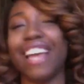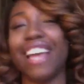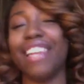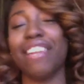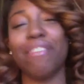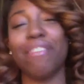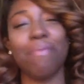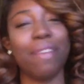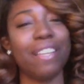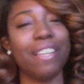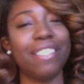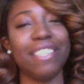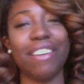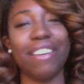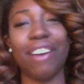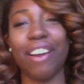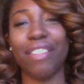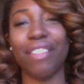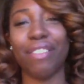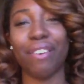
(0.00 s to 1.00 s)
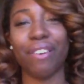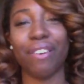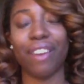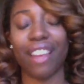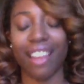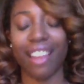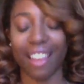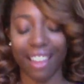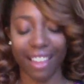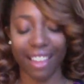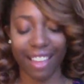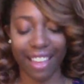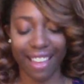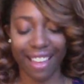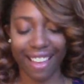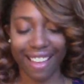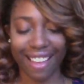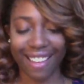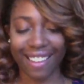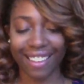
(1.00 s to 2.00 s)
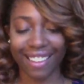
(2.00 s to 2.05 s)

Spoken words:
I love me a DR30. Yeah.